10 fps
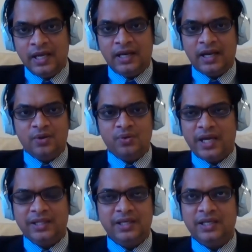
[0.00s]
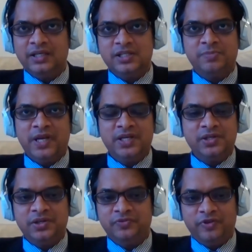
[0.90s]
Now I think it is
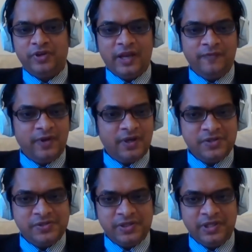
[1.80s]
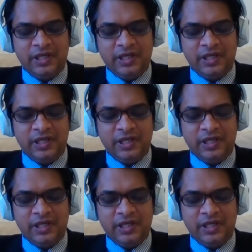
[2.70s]
mandatory for every country,